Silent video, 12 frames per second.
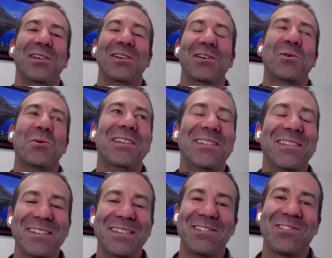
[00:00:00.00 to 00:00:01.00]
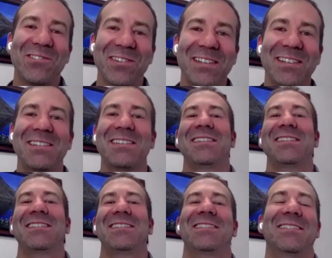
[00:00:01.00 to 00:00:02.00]
Qu- uh, Street.
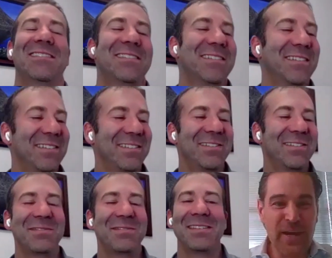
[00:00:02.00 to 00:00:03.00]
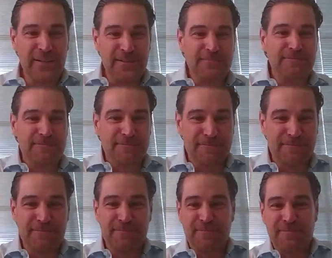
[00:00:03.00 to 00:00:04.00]
okay. Got, yeah, I
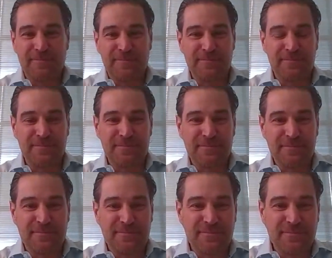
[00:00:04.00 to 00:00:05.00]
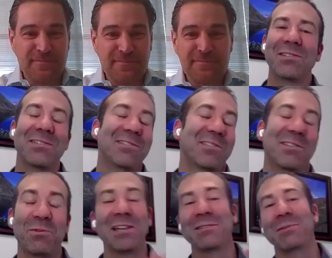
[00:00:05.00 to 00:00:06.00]
think it was like 2010 or something. So it doesn't
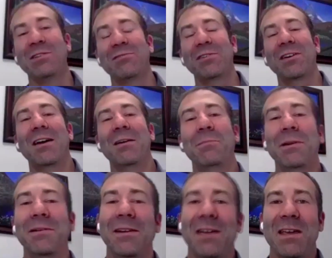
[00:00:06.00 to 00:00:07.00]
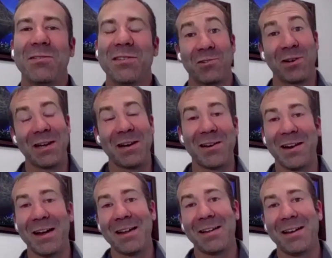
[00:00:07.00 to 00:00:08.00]
surprise me you forgot. But yeah, it was a great
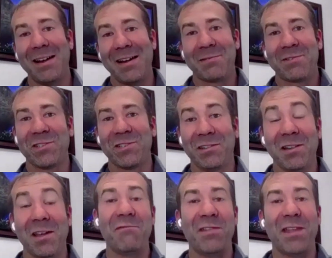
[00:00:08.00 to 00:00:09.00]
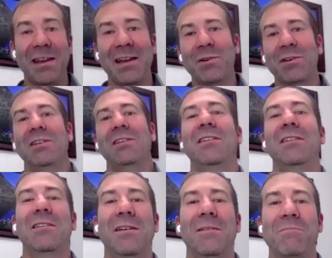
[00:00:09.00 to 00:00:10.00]
area. I, I actually love that neighborhood,
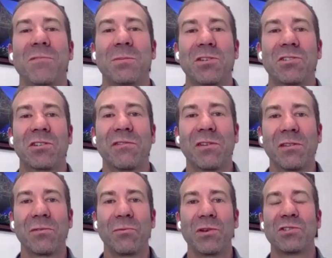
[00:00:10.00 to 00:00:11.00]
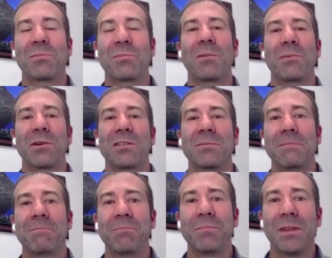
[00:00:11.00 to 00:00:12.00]
um, especially for rental properties.
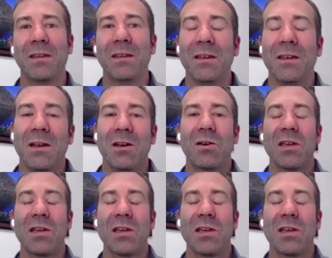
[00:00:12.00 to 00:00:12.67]
But yeah.